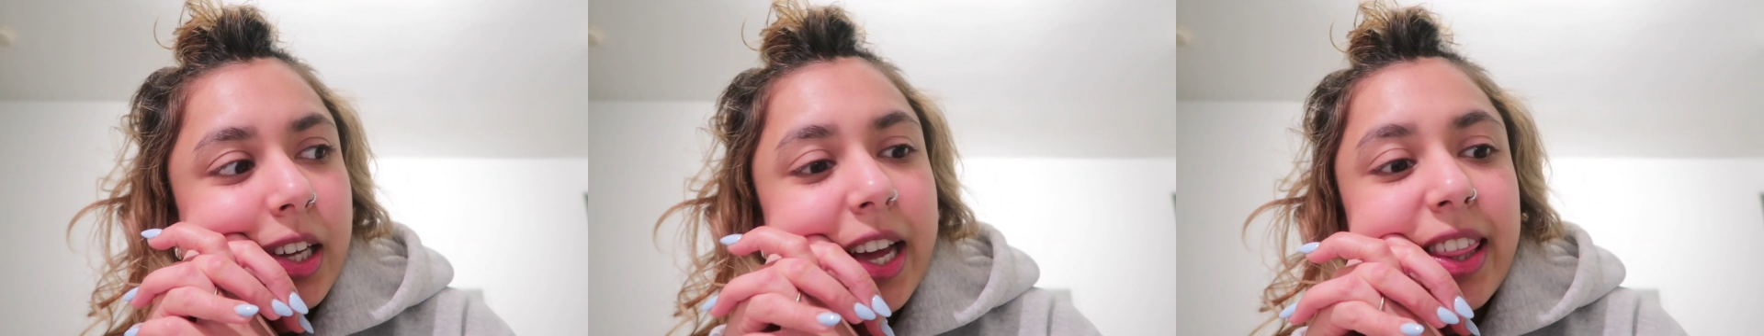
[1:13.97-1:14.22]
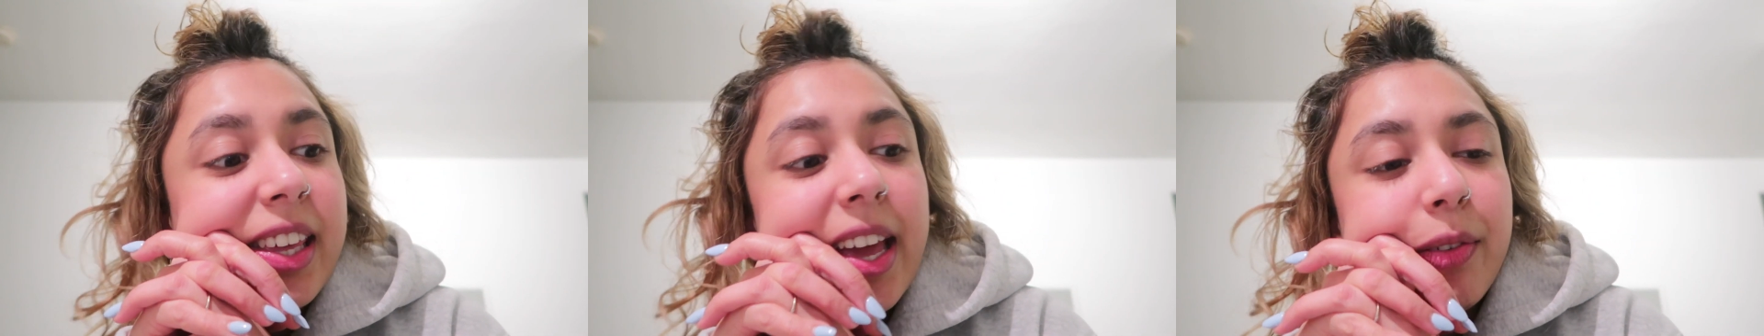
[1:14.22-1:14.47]

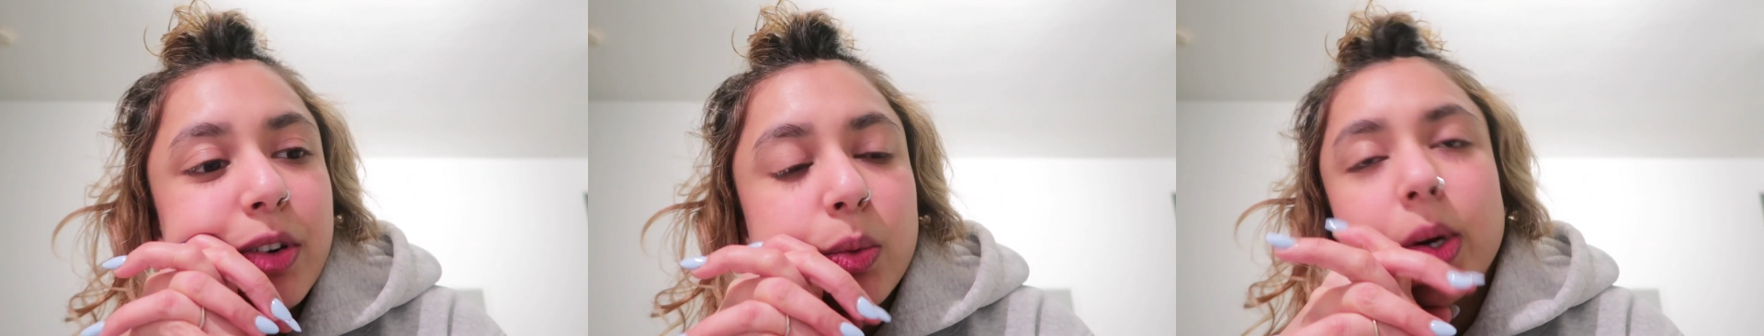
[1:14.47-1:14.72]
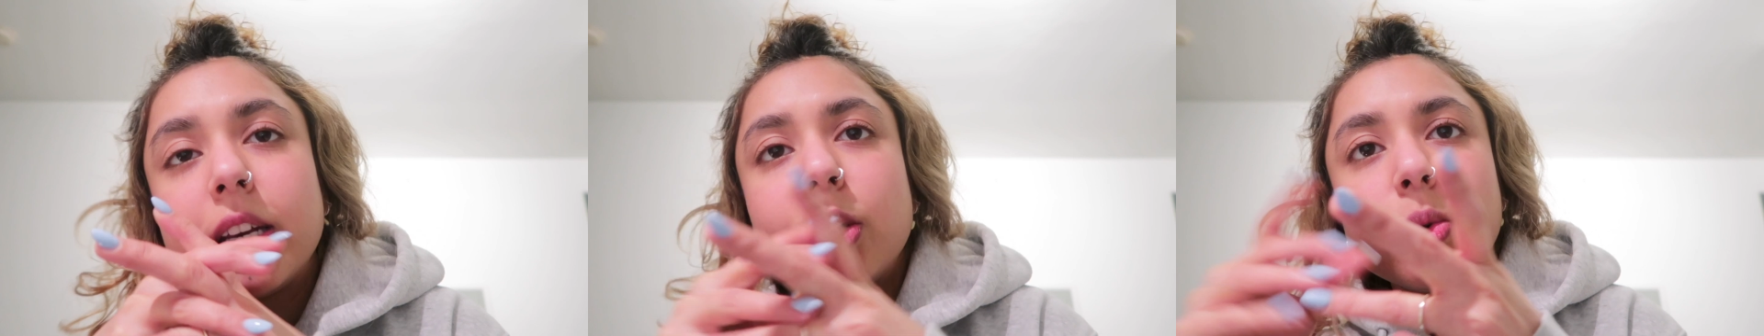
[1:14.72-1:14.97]
I think
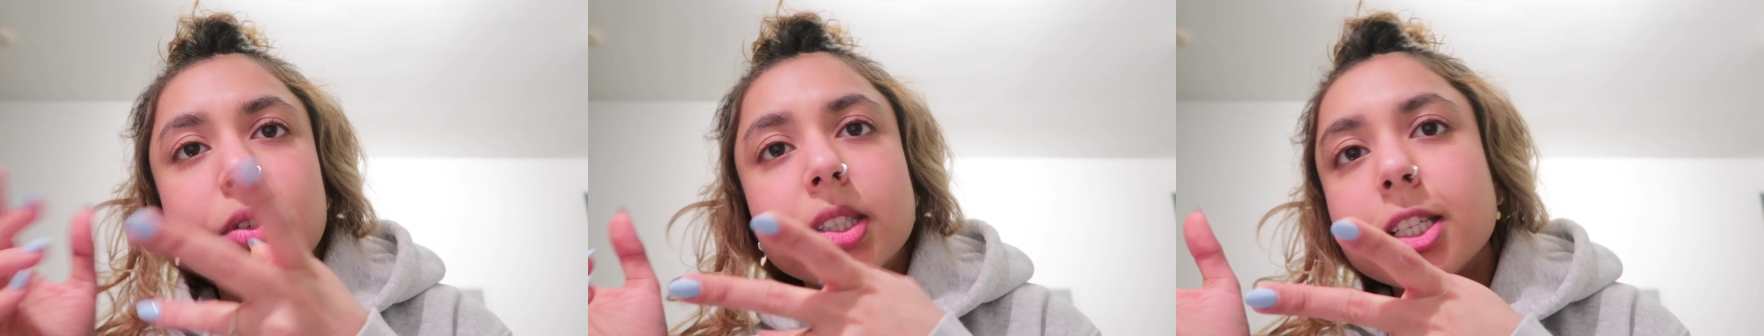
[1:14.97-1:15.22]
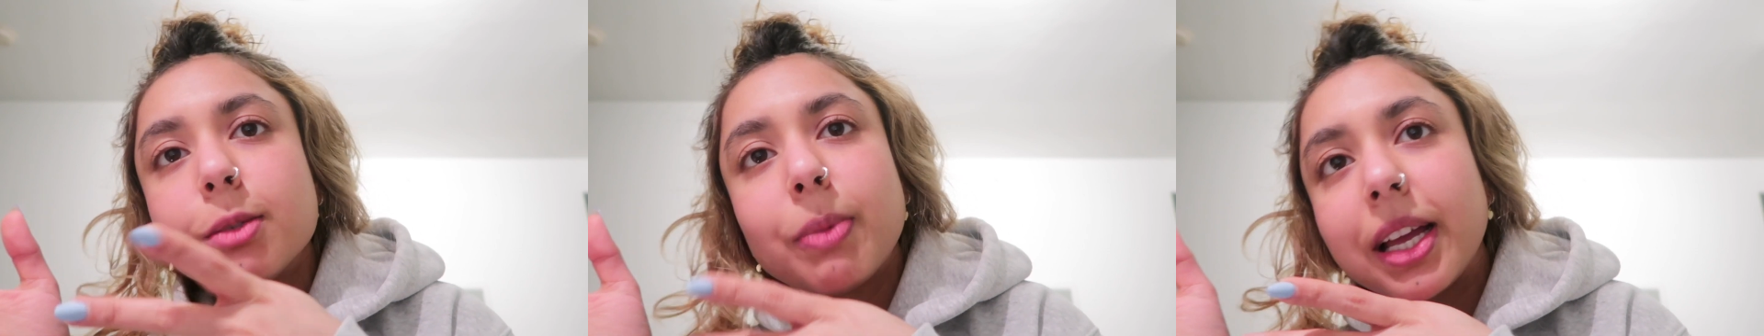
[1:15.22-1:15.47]
everyone knows
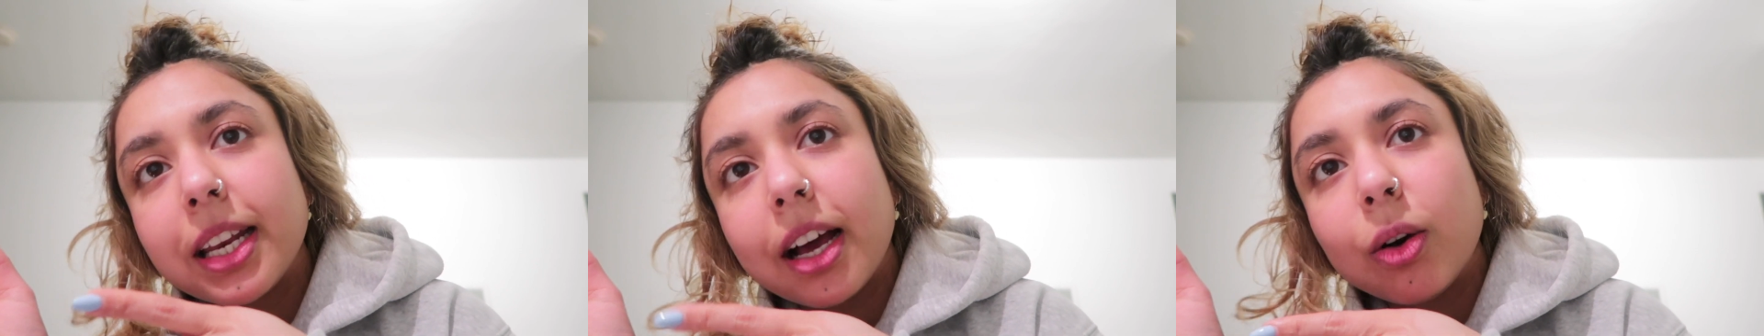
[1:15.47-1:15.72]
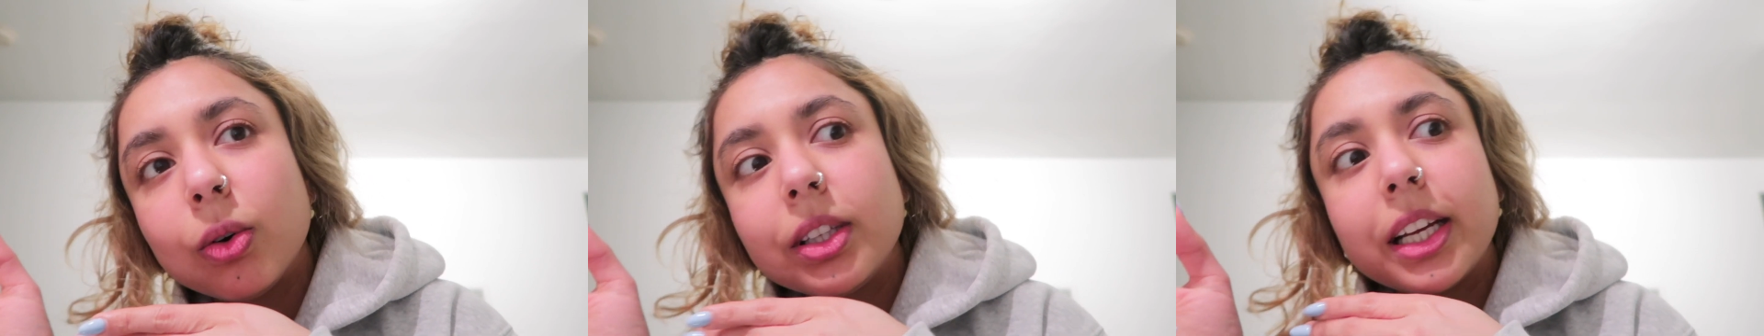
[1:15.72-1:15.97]
this by
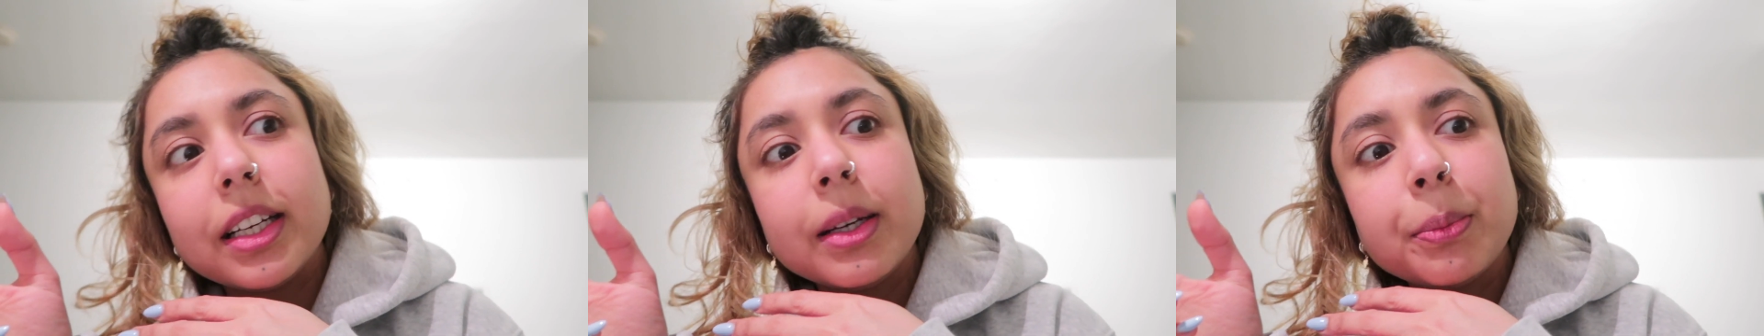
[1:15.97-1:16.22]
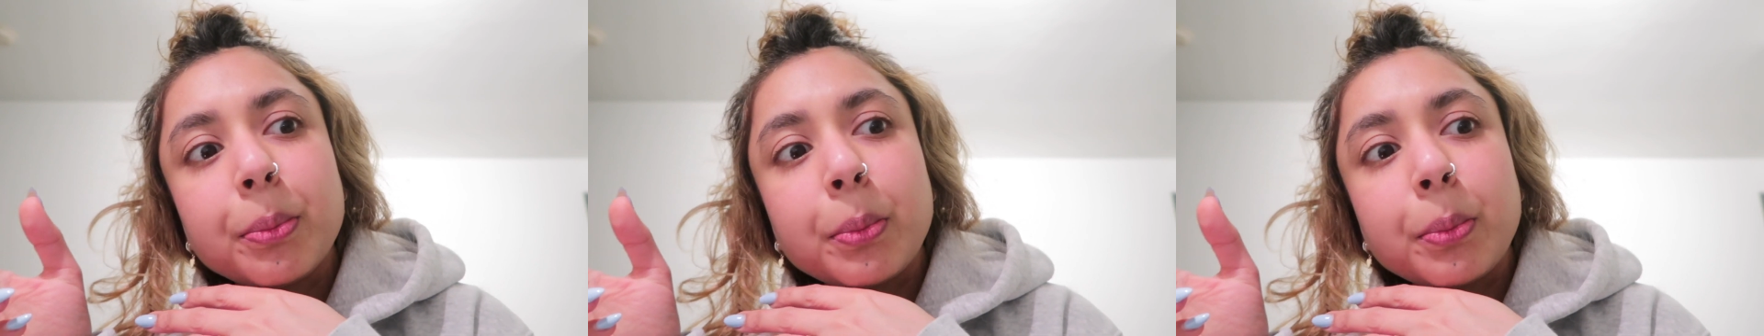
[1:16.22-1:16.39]
now that